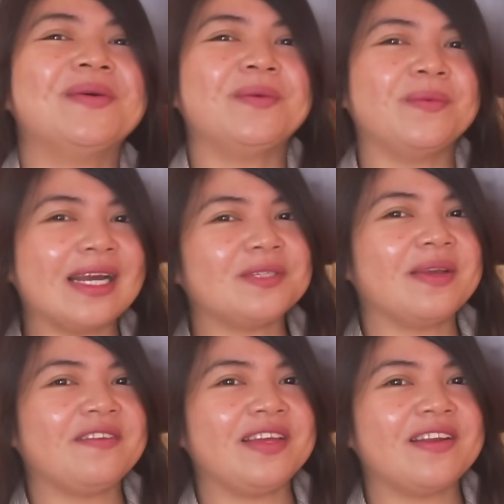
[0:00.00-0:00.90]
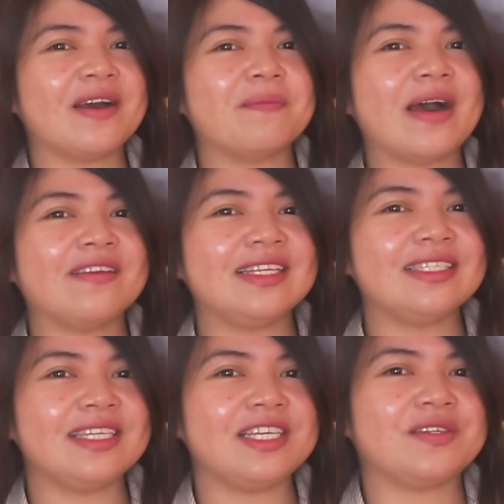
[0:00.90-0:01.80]
Watch my video about
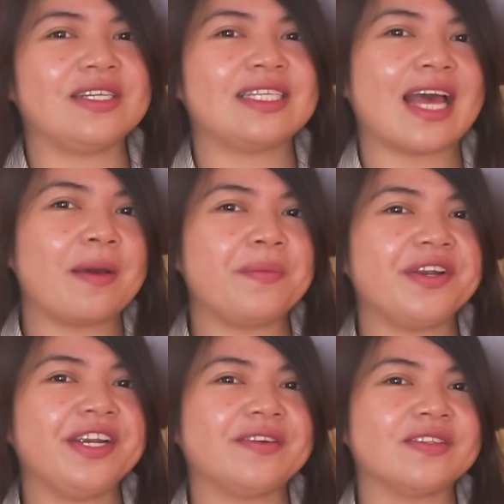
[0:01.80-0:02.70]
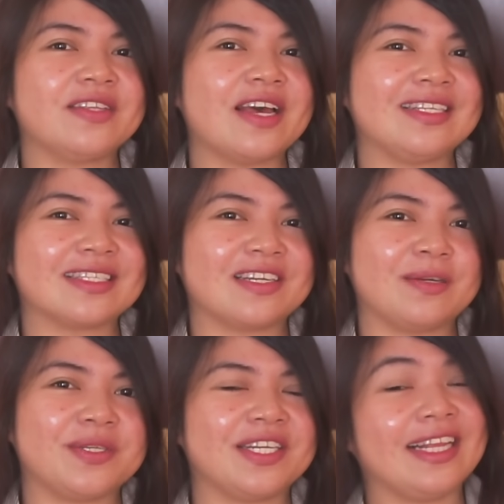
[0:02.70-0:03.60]
this issue. It's up here in notes down
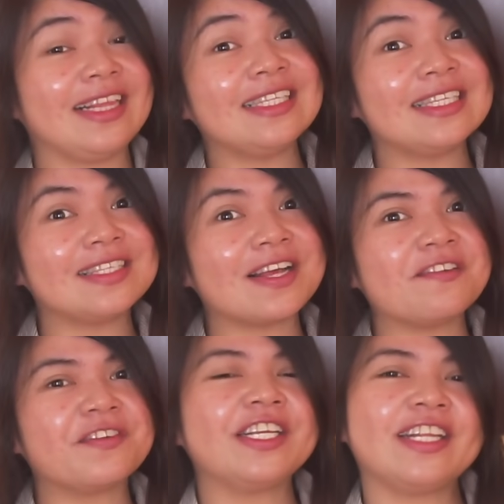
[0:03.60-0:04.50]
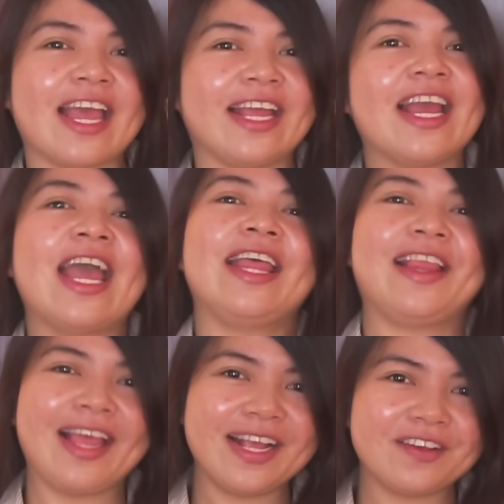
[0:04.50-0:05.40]
description. And this is all for today.
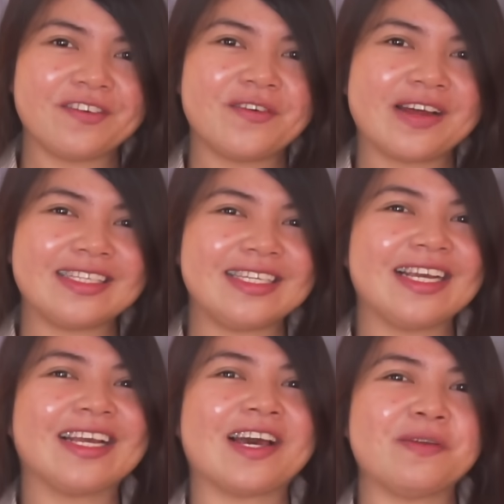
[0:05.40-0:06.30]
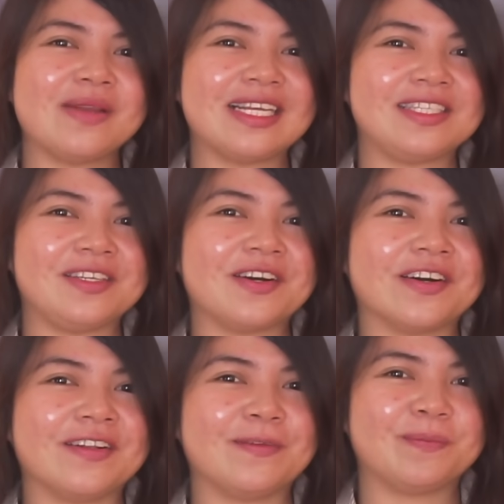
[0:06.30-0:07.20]
Thank you for watching. God bless you
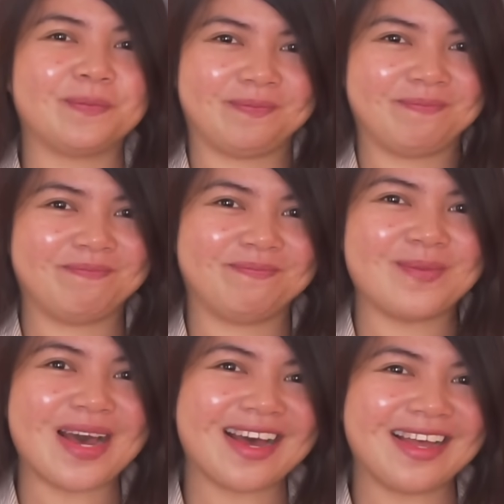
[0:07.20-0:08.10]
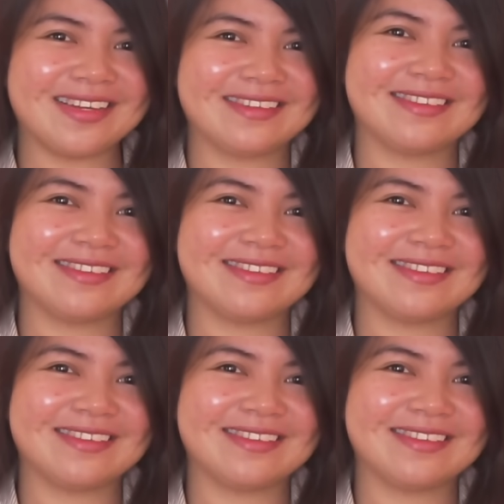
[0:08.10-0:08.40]
all. Bye.